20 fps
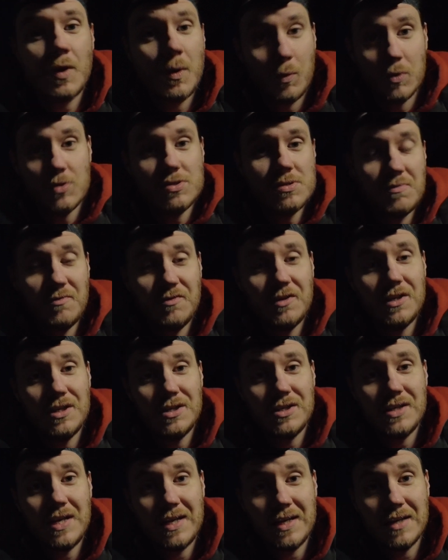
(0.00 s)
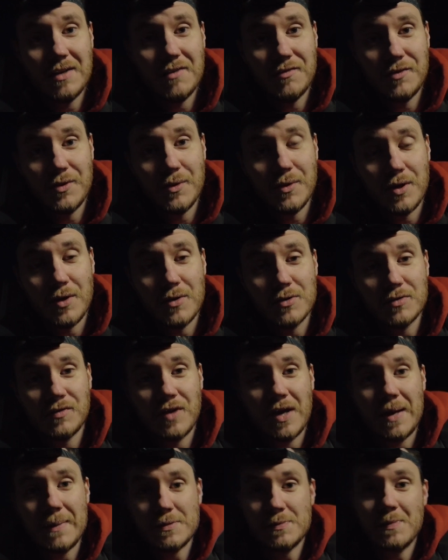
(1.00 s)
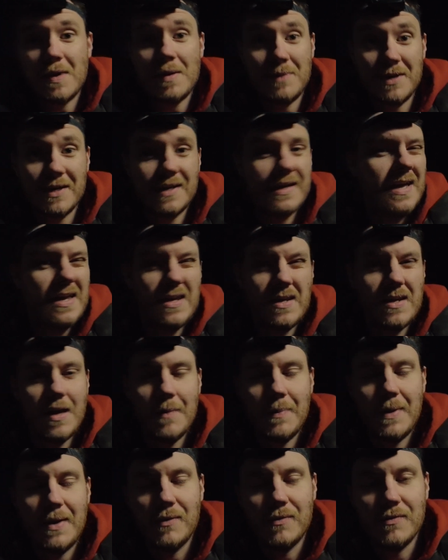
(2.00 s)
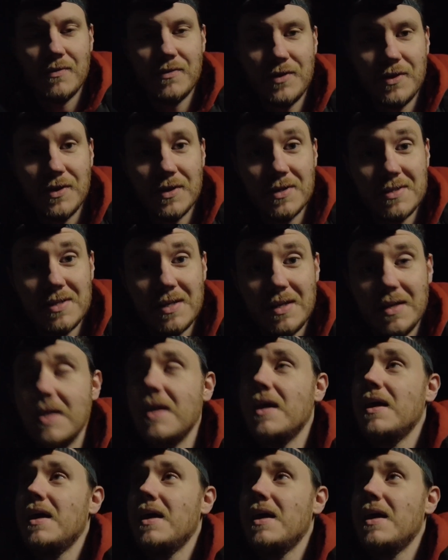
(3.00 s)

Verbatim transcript: Once I'm finished taking a few of those frames, maybe again about thirty,